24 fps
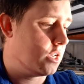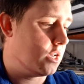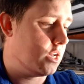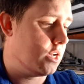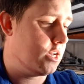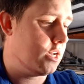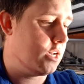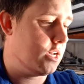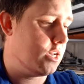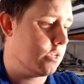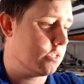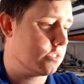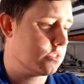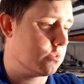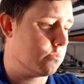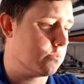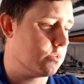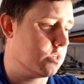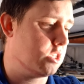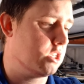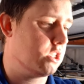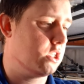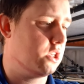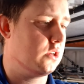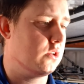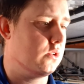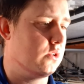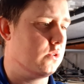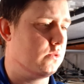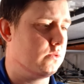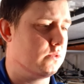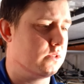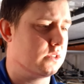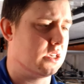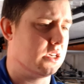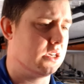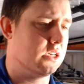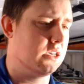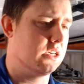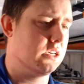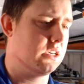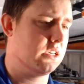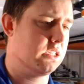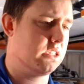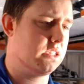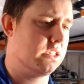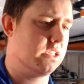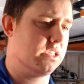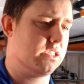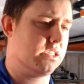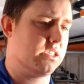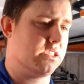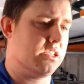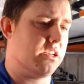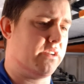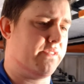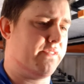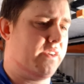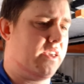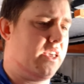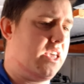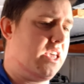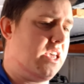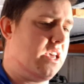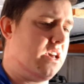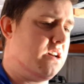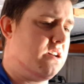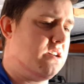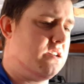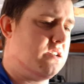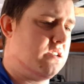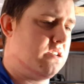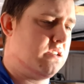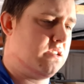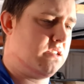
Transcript: Uh, so I'm going to use this stuff here.